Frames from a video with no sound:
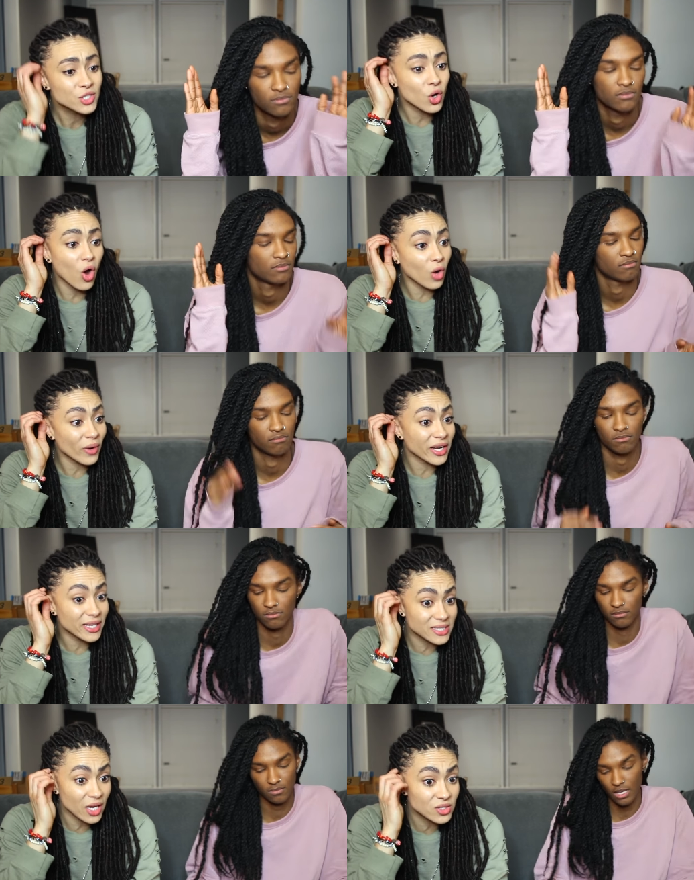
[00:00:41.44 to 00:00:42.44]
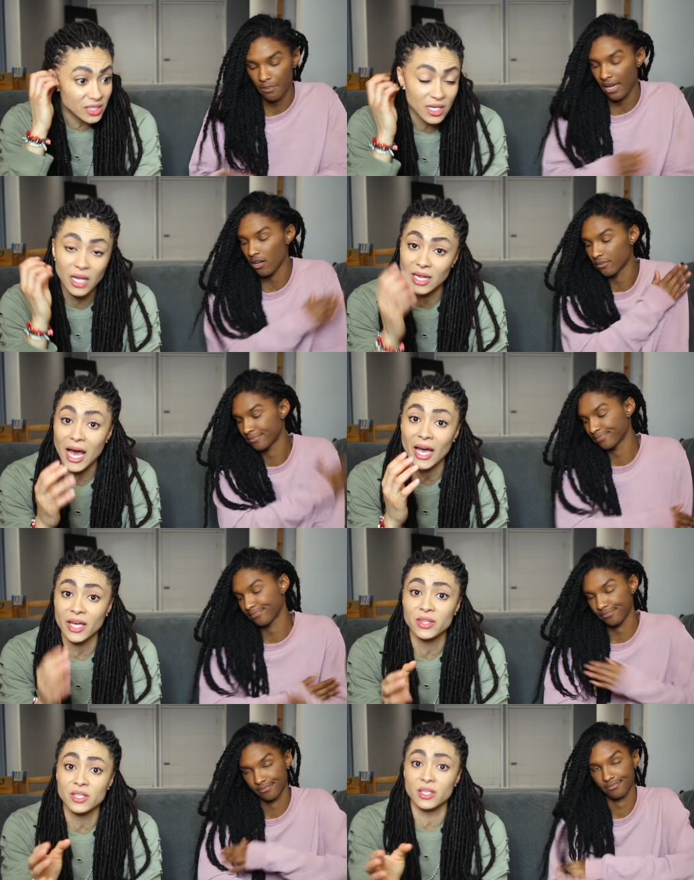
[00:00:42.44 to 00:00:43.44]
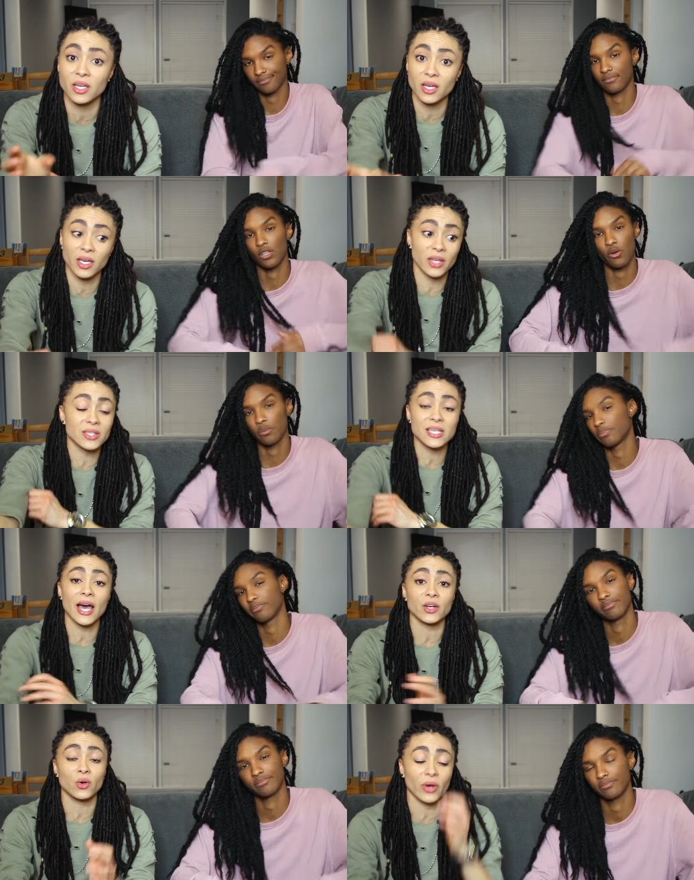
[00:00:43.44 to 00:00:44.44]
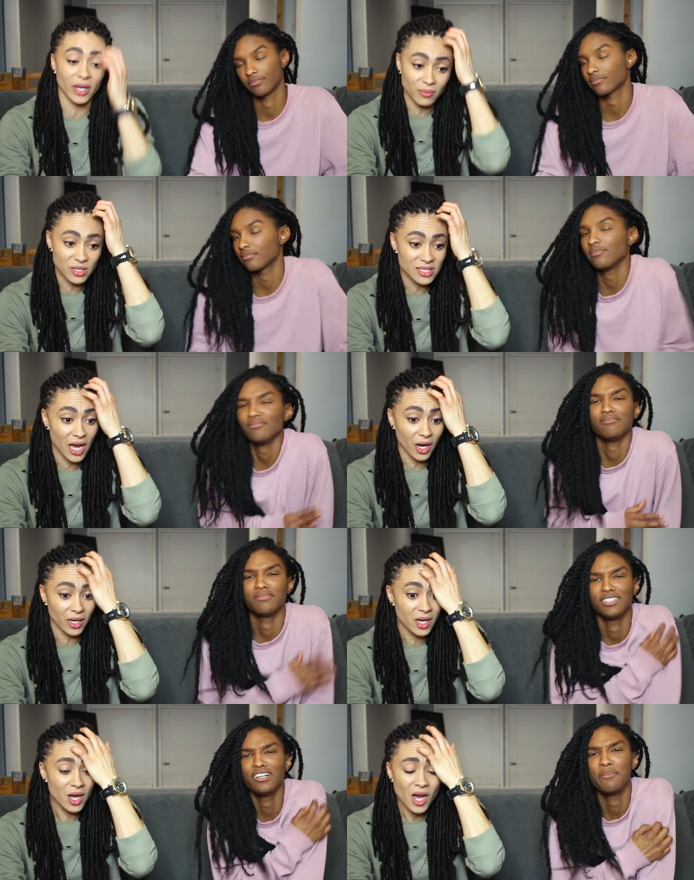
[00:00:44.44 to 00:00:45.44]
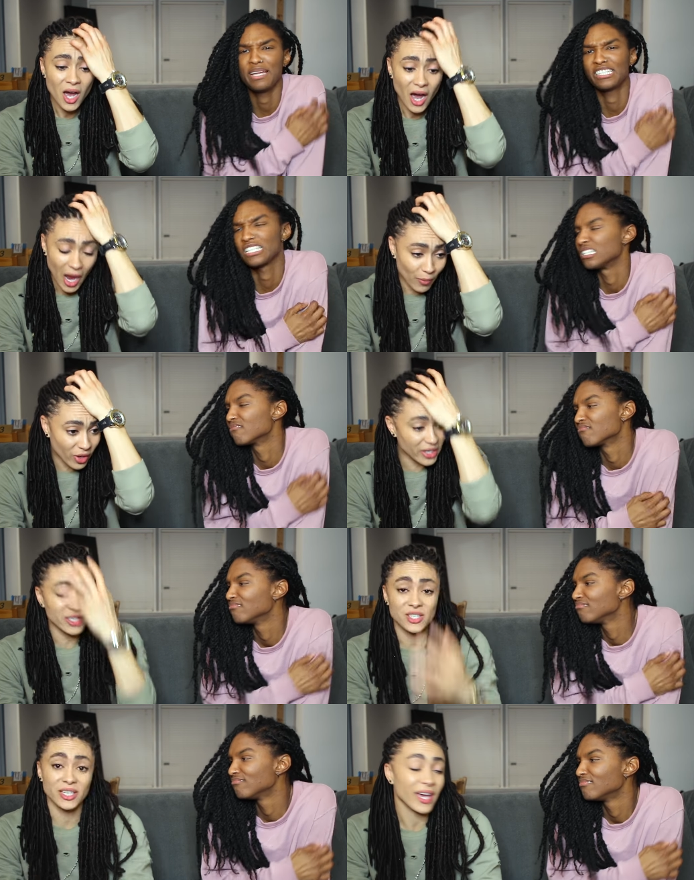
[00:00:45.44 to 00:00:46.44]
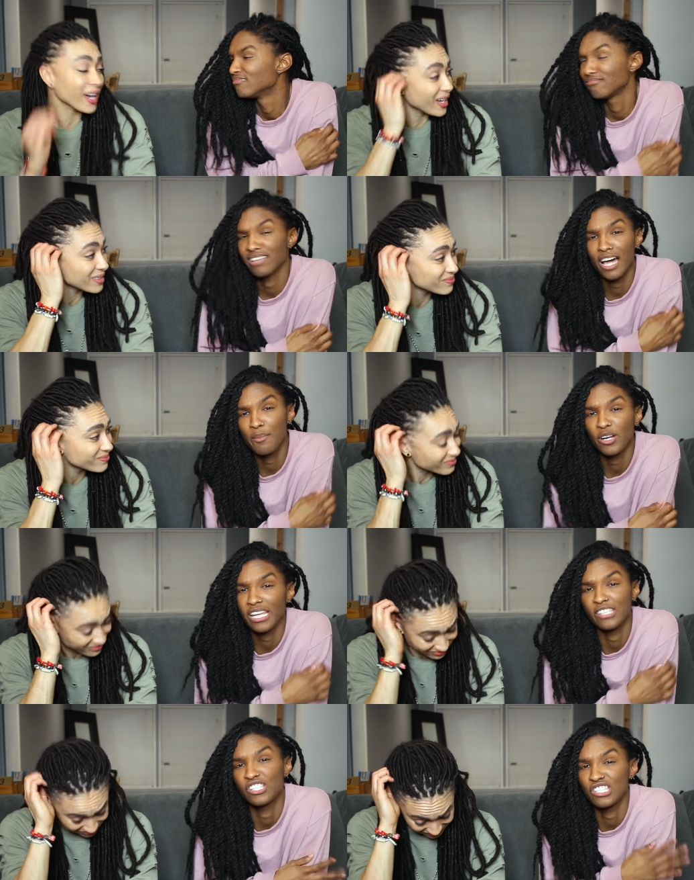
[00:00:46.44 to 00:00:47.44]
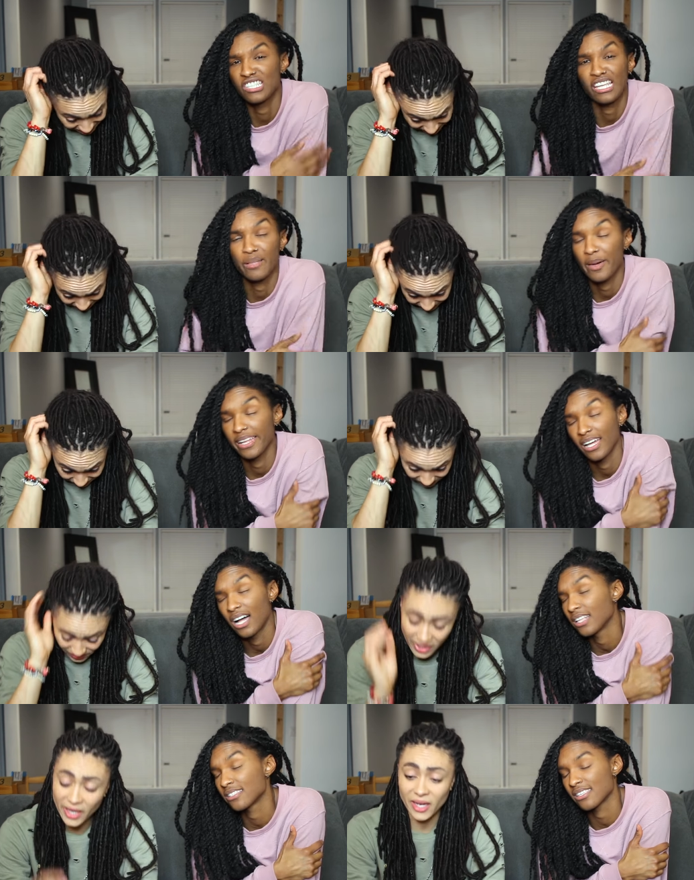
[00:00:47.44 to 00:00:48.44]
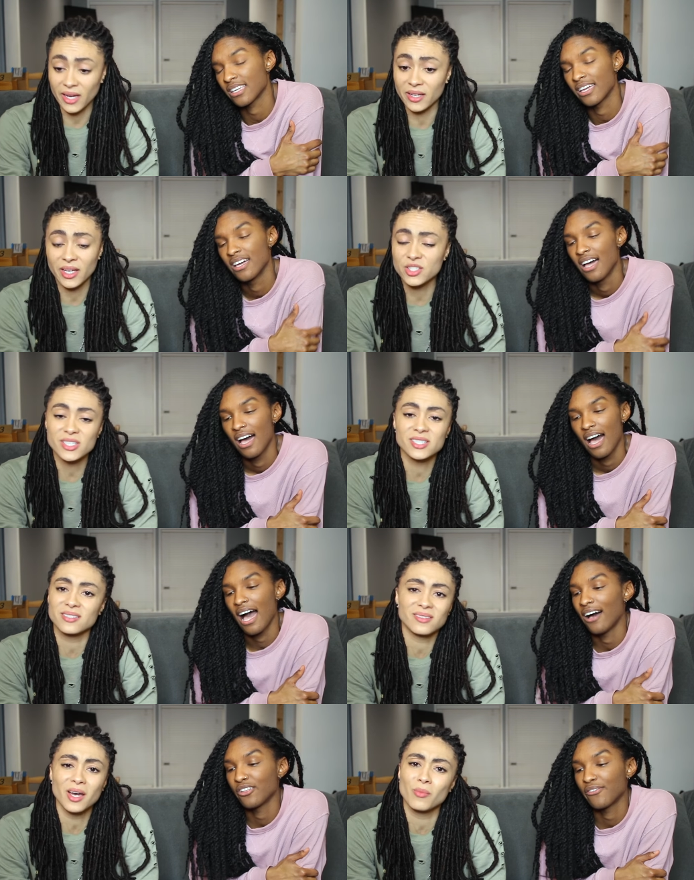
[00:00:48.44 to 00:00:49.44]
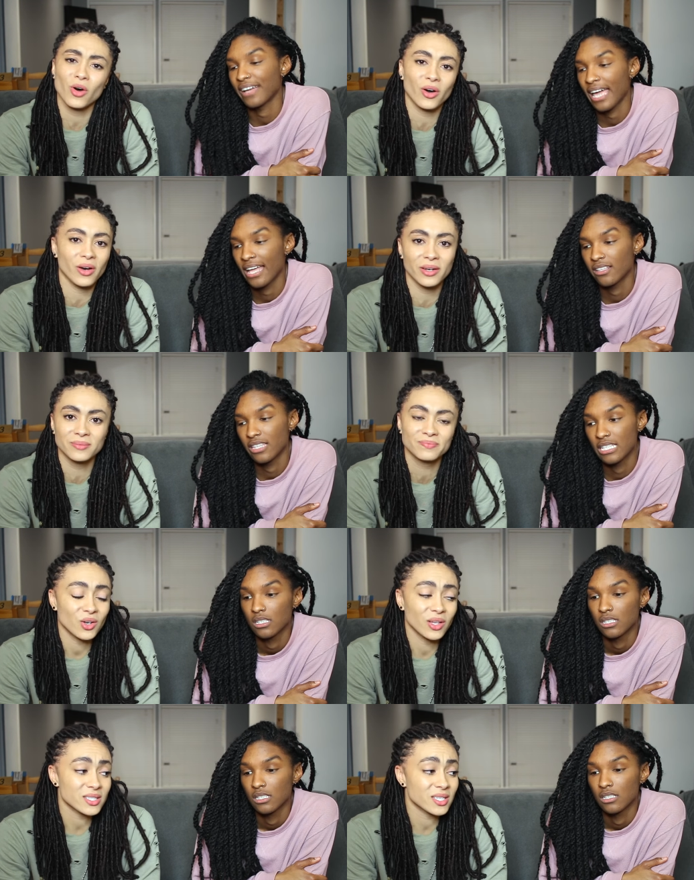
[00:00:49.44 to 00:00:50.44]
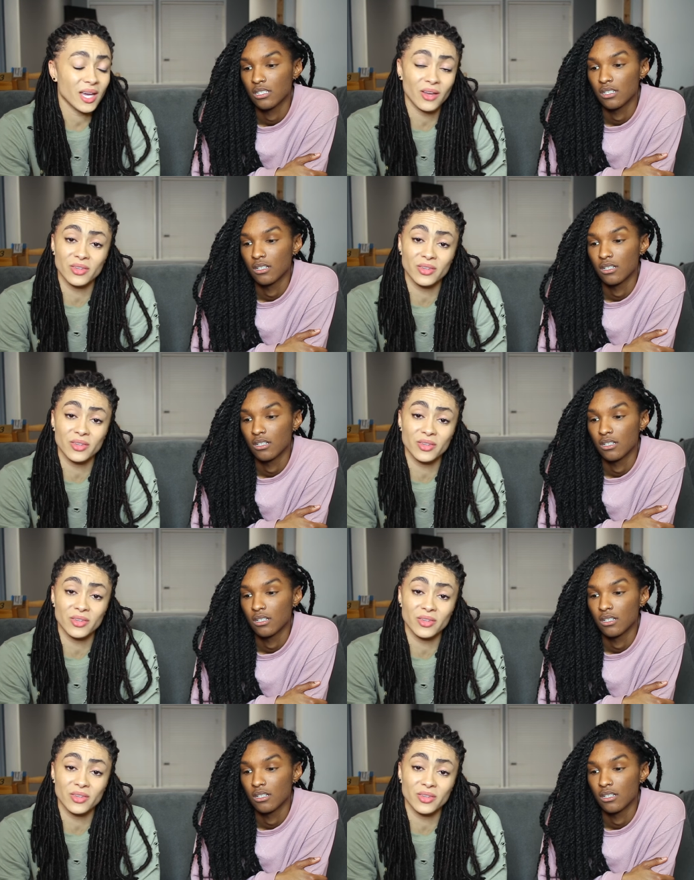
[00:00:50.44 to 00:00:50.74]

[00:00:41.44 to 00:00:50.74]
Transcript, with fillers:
Speaker 1: So already it tells us wow. a lot in the nope. in the title, and I'm just
Speaker 2: not. Oh, I'm itchy. I'm already itchy. Yeah. Yeah, I'm already itchy just thinking about it. Honestly. Yeah. It just come on. So
Speaker 1: let's see how